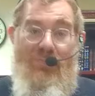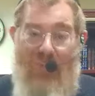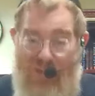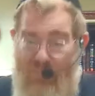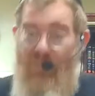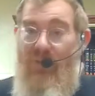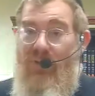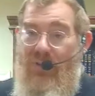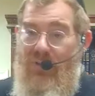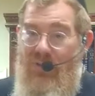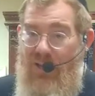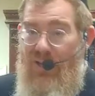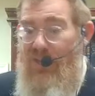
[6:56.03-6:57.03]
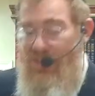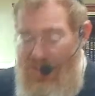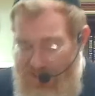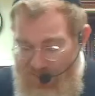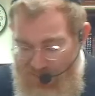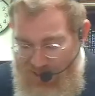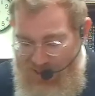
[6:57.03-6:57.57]
people, and he says
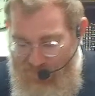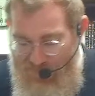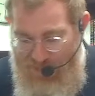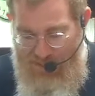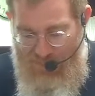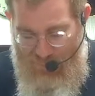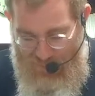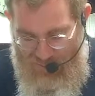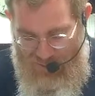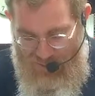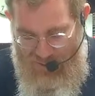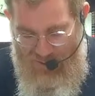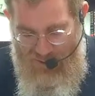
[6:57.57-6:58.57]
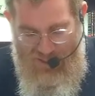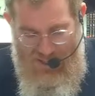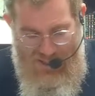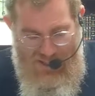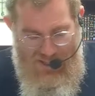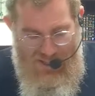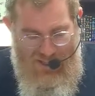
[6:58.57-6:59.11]
it means men and women.
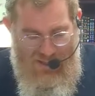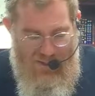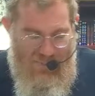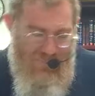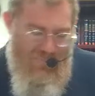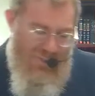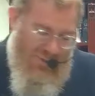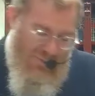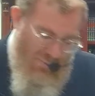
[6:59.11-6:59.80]
But